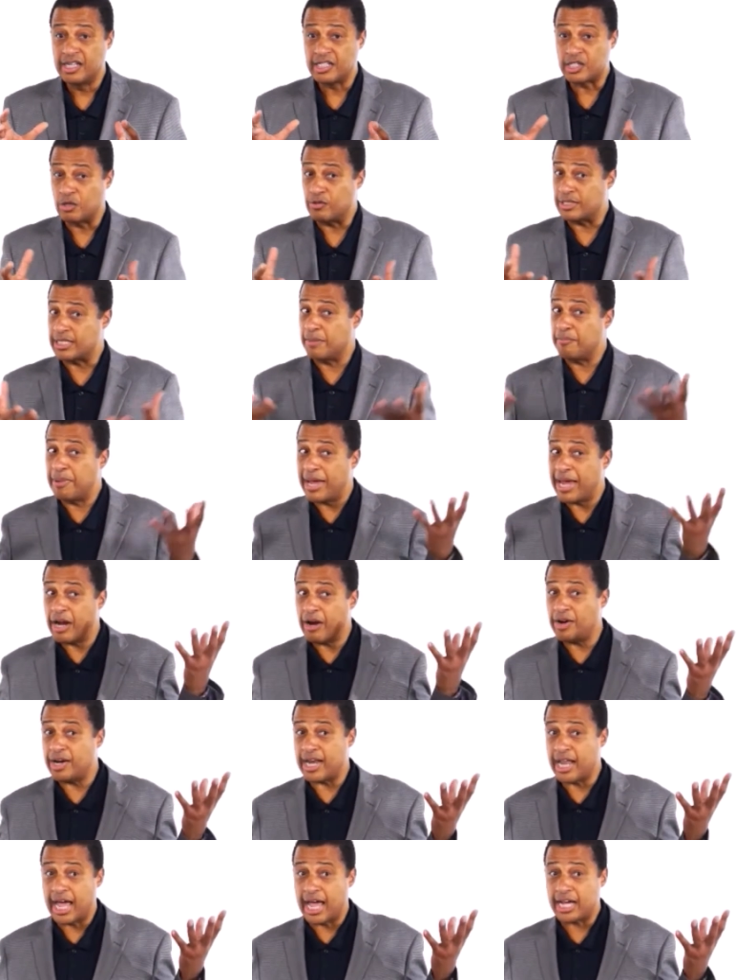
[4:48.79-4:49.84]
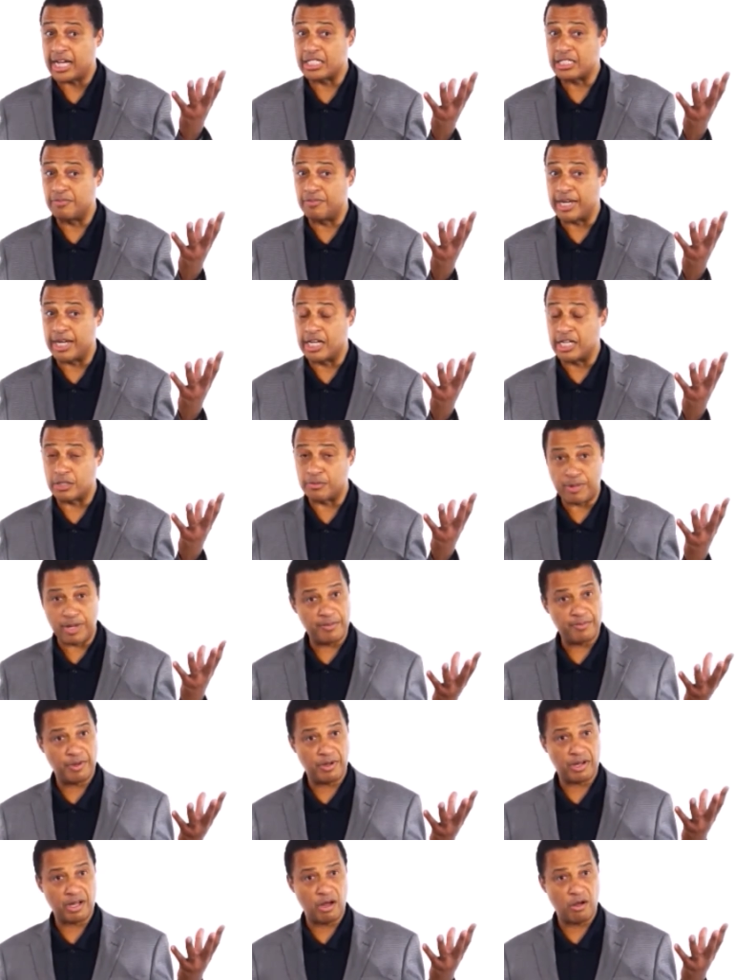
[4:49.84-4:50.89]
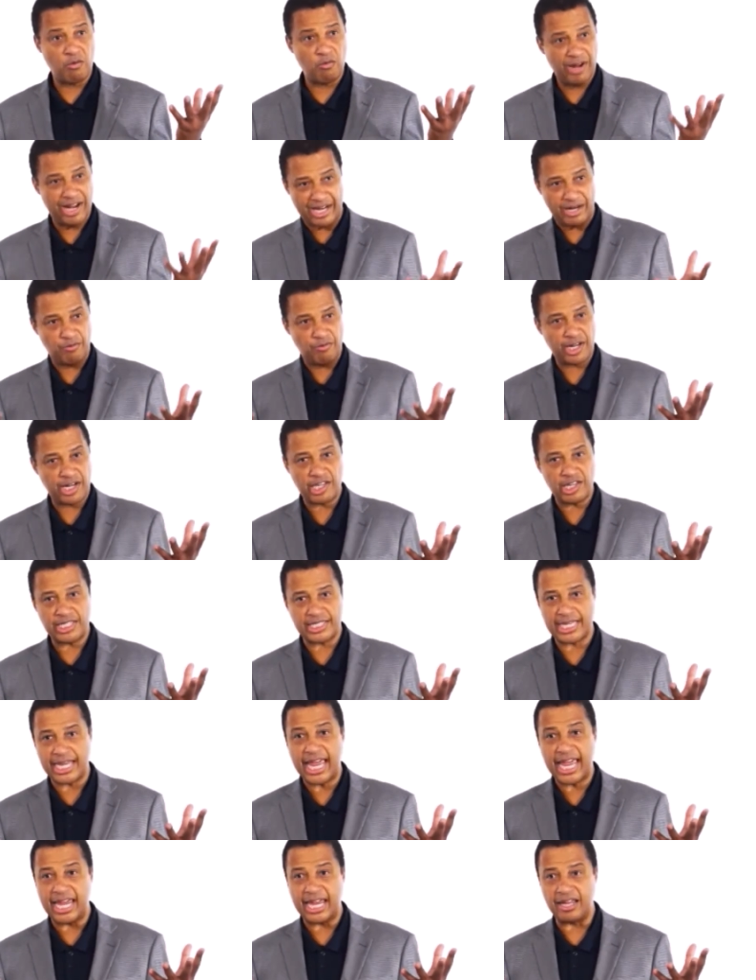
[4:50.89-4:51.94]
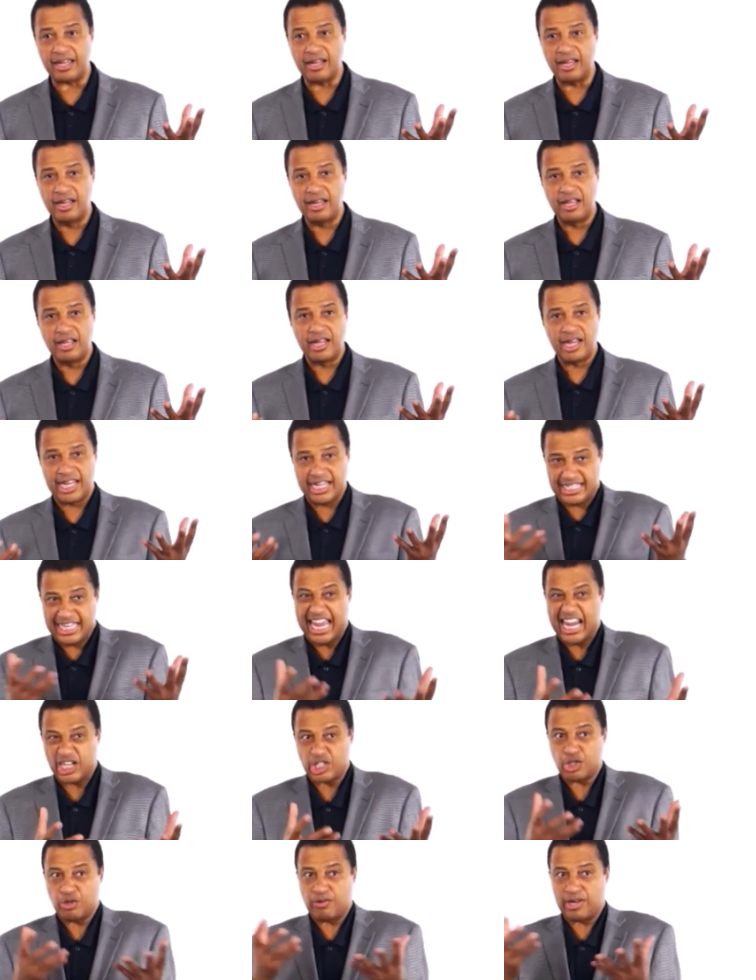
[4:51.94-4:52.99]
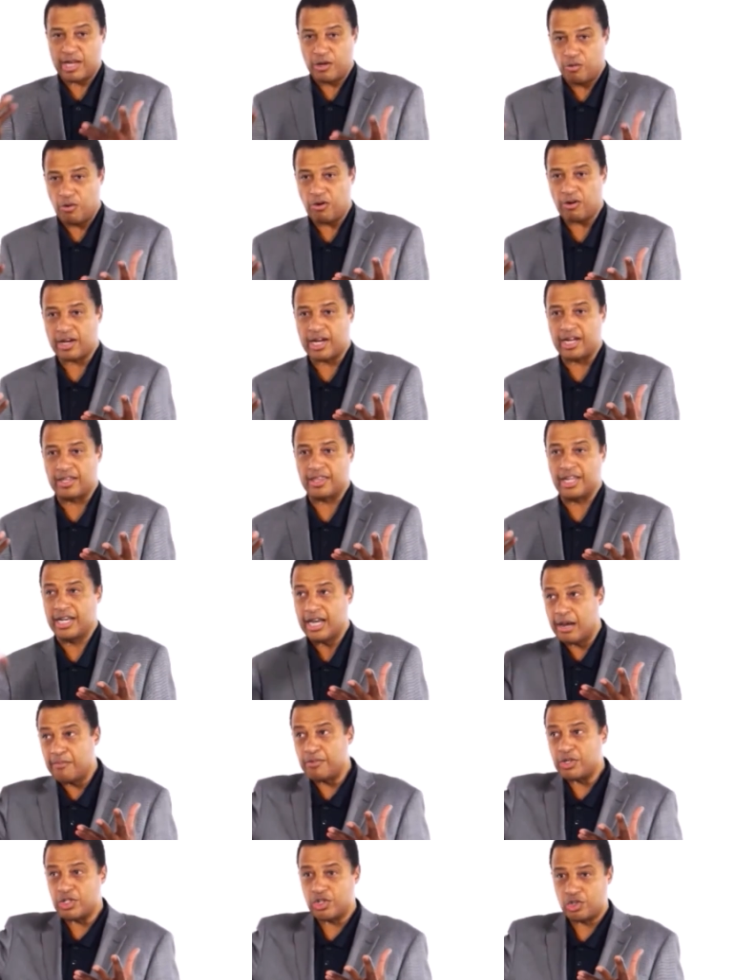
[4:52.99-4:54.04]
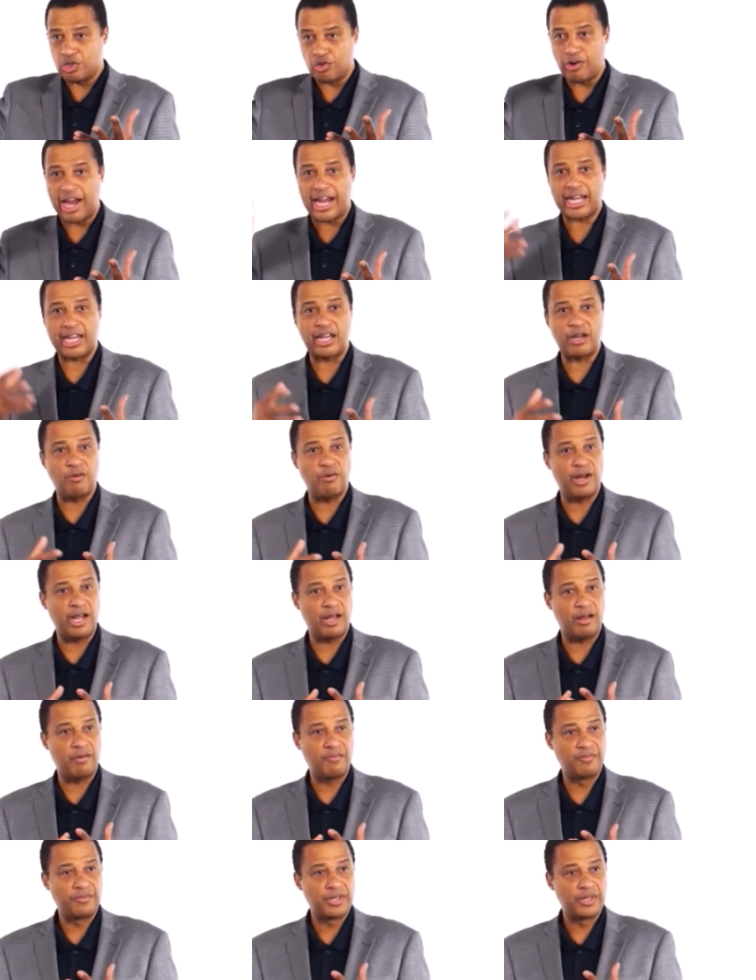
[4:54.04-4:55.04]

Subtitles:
So it's a paradox, because people go, wait, what are you saying? It's actually working. The numbers are tracking well.